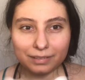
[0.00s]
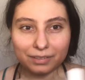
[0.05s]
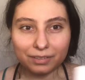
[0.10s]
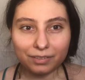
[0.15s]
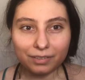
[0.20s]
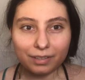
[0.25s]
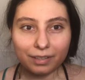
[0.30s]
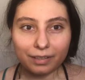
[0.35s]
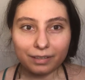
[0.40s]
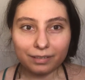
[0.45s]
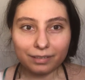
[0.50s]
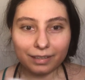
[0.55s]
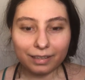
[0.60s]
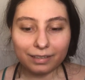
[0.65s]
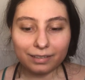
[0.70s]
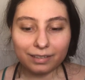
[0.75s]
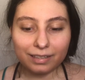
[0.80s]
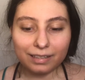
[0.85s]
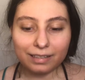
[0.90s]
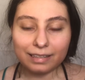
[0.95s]
So yeah, I
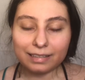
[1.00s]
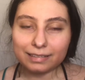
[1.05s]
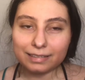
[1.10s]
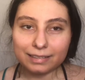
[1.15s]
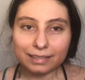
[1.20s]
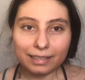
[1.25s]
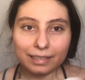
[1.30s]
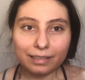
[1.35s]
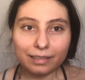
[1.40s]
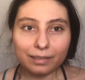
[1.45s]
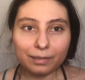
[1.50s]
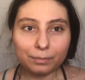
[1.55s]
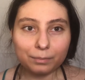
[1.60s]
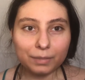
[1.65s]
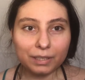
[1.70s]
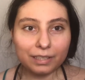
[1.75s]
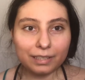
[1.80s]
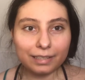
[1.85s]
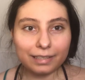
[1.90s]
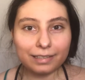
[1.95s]
think that's it. I'm
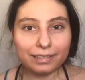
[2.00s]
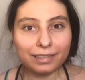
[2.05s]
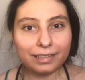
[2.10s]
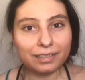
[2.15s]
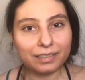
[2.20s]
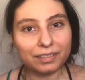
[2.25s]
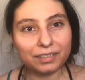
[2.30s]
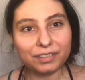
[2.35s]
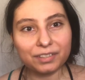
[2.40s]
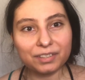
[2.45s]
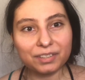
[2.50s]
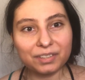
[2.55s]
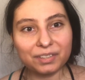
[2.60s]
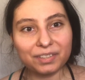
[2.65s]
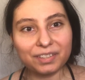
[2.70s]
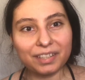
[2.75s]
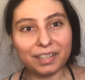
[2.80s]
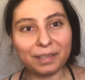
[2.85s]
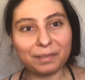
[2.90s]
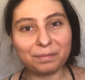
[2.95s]
gonna end it here. So
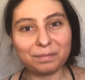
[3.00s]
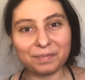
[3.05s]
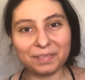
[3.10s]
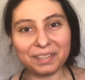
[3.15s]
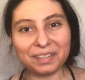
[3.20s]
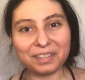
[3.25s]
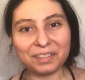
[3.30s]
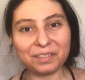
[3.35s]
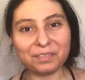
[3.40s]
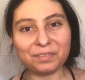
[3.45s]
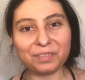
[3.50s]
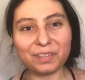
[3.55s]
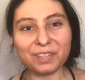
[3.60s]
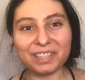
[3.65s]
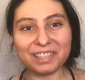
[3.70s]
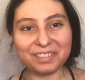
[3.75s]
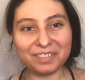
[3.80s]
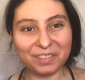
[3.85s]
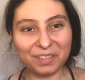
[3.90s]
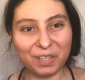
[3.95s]
yeah, thank you
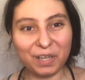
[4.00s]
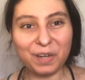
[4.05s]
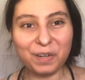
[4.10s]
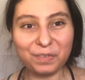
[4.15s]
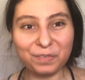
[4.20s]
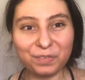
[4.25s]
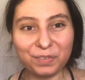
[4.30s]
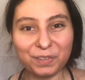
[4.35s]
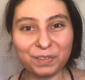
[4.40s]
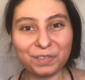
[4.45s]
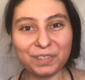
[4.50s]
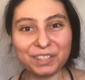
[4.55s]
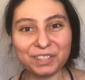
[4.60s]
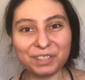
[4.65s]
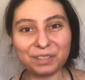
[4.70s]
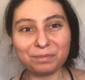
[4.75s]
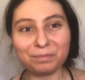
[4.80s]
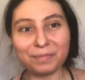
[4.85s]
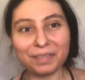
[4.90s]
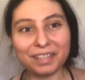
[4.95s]
for for
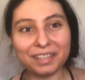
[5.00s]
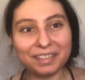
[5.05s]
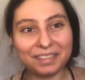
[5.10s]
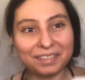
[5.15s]
watching. Bye.